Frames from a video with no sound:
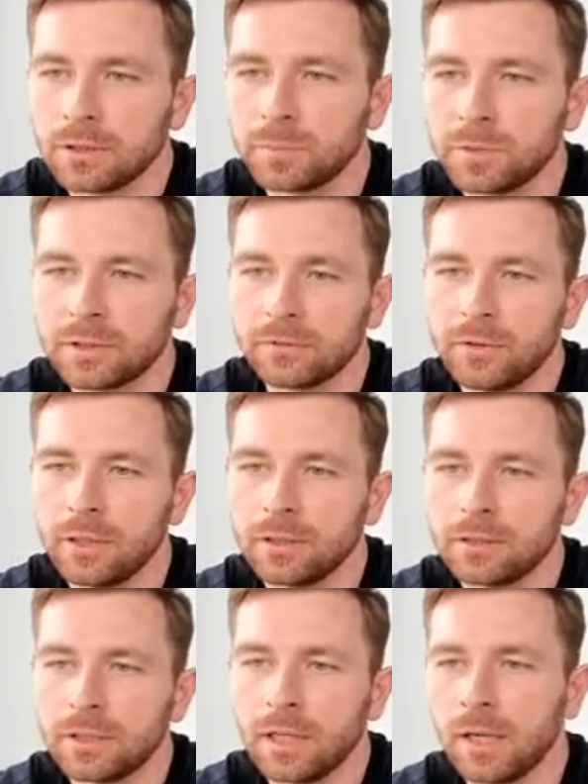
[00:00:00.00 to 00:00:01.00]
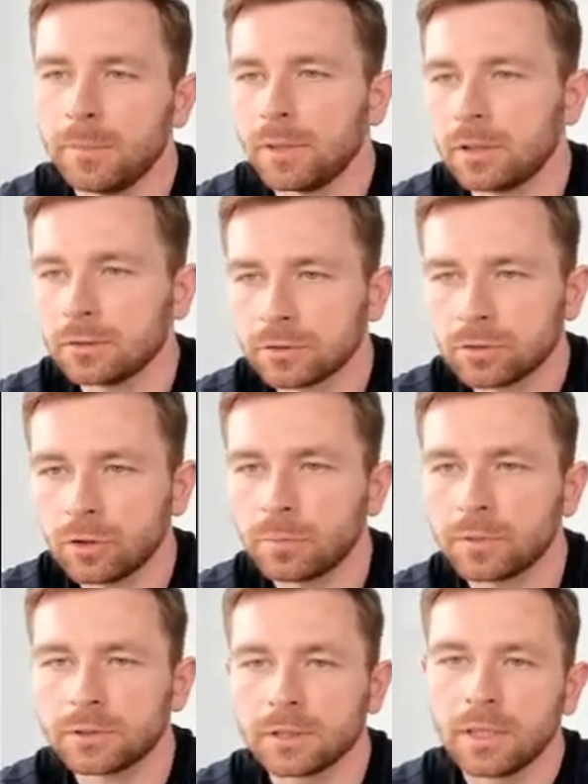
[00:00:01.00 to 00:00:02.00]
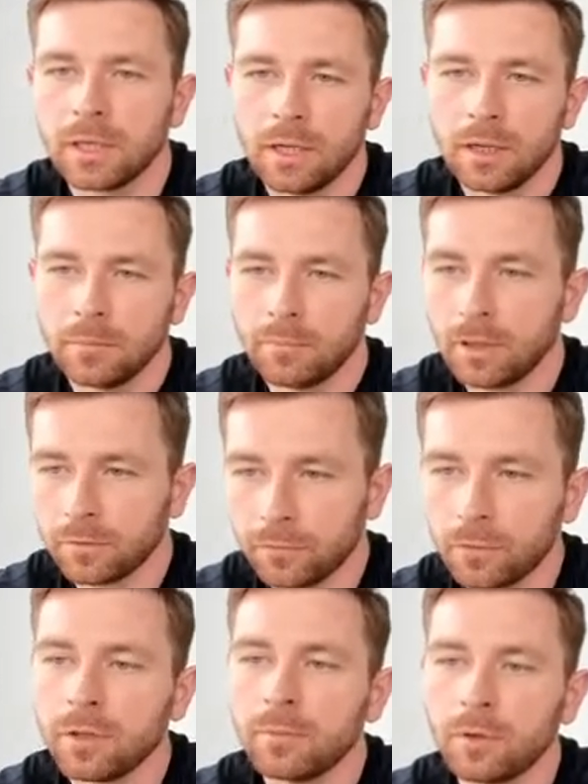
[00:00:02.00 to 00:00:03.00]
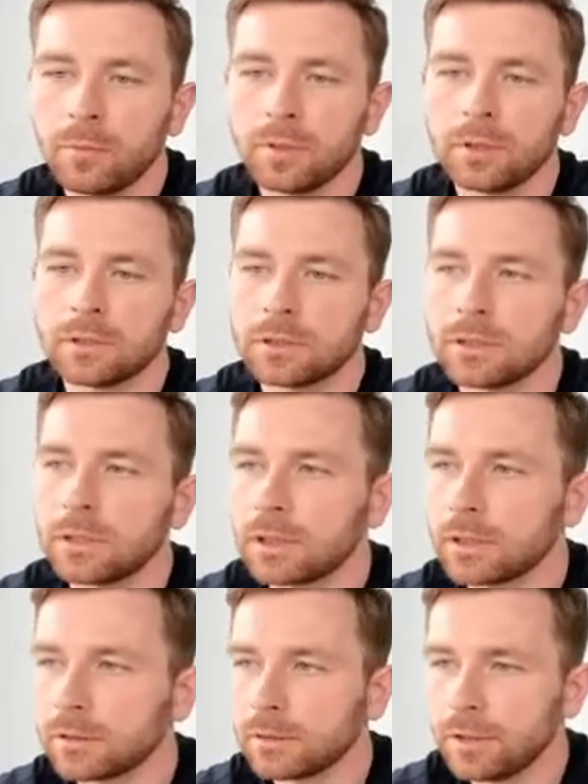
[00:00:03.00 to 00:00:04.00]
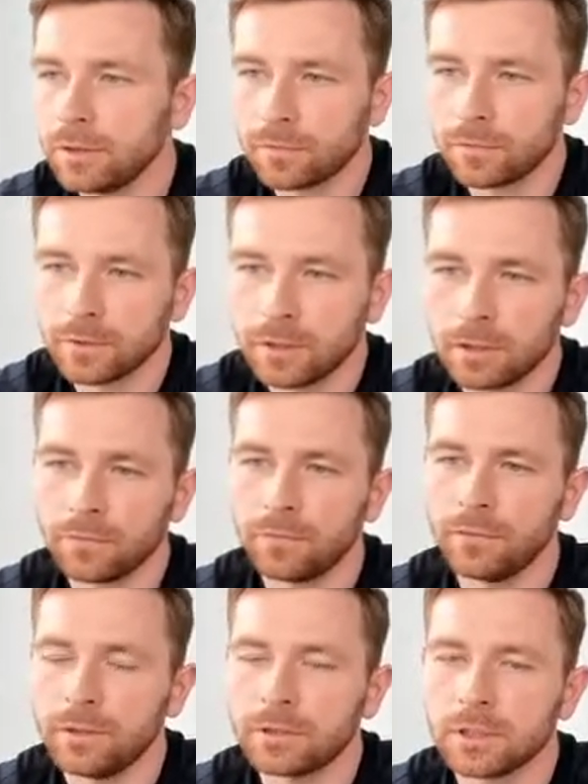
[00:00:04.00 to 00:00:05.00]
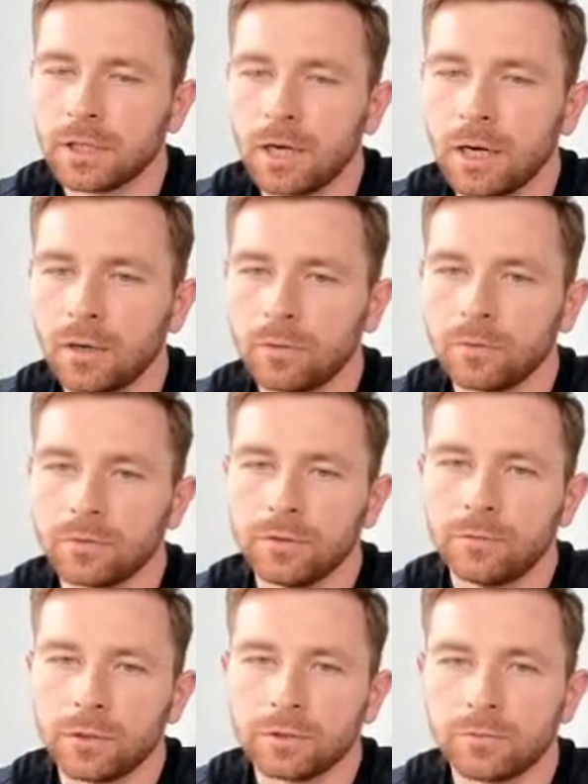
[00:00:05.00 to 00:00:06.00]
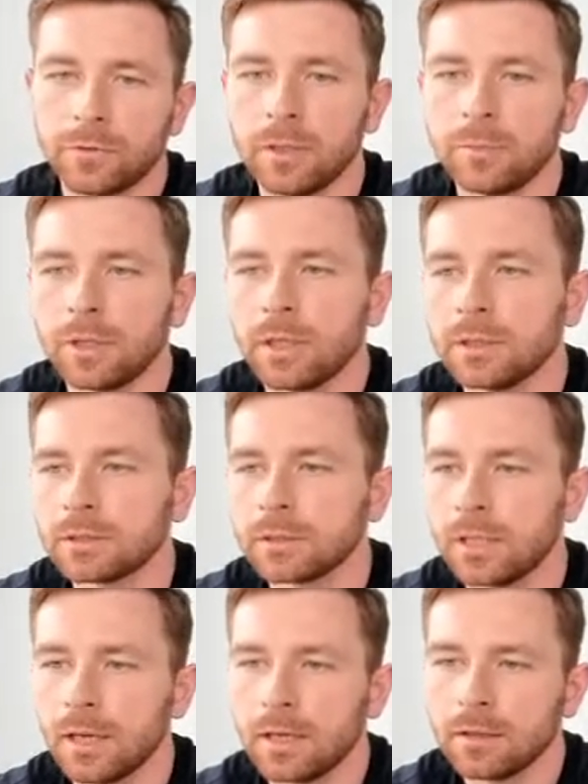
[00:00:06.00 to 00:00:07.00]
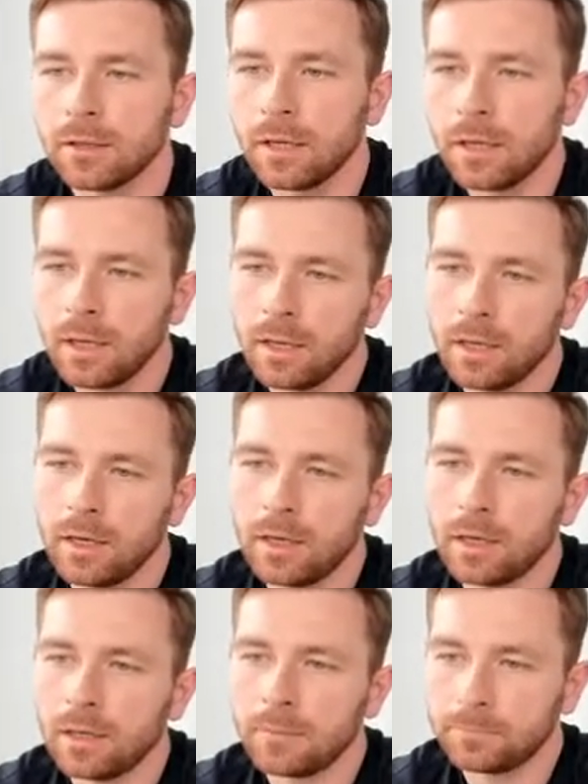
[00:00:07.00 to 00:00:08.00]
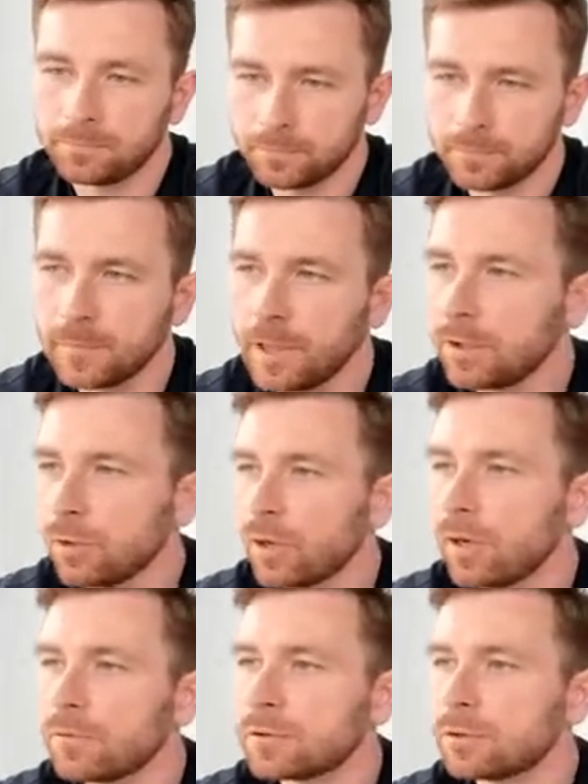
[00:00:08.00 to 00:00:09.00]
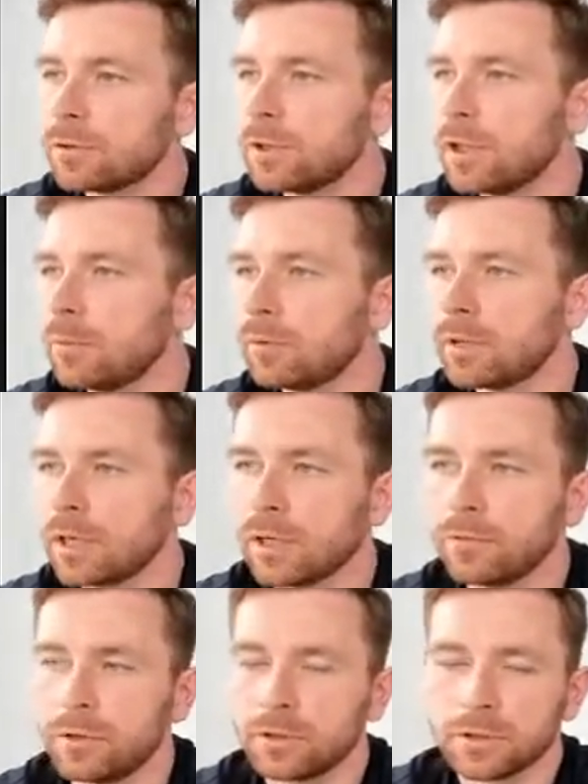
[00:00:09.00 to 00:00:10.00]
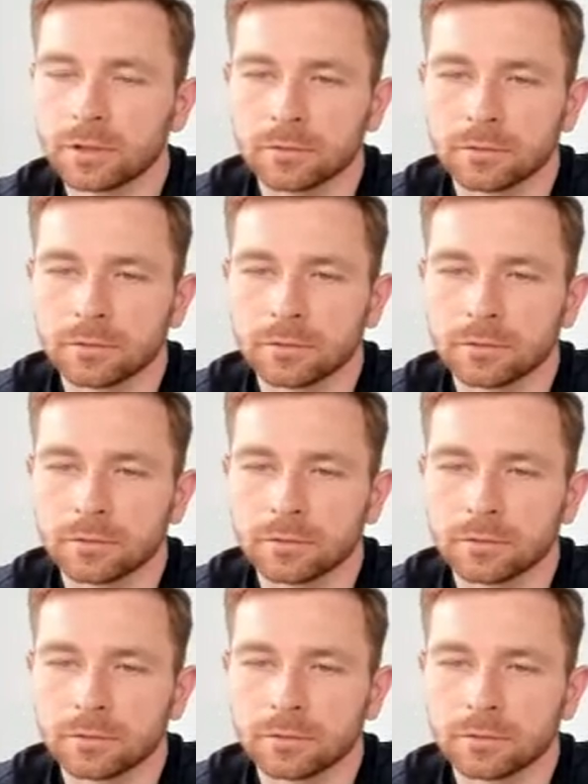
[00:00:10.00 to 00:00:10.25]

specified time and stop it. But for the moment, if the feeds are of different frame rates, then you have to enable the conversion.